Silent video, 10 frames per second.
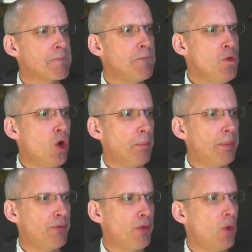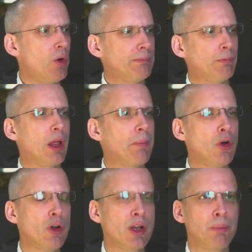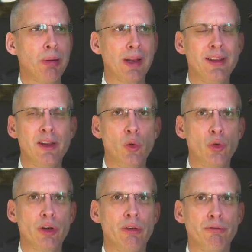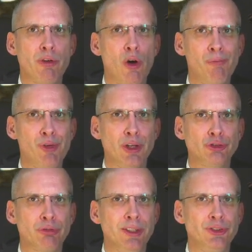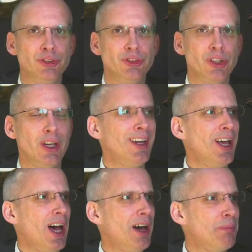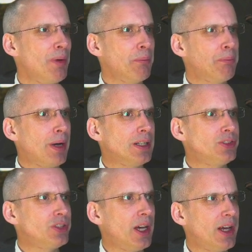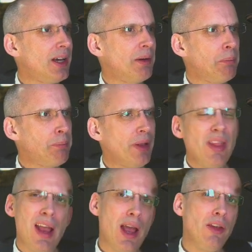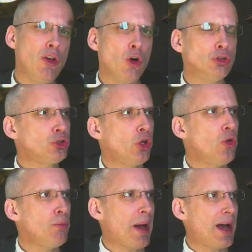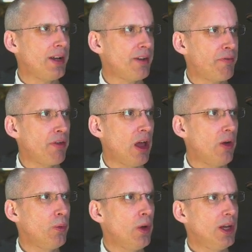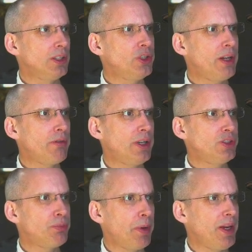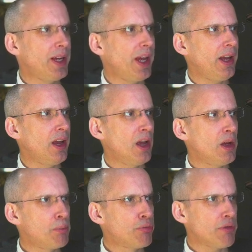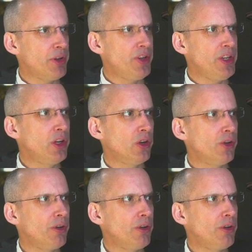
Not before. Well, I'm not going to complete the order for obvious reasons, but they're not too bad a flow. Generally speaking, pretty good.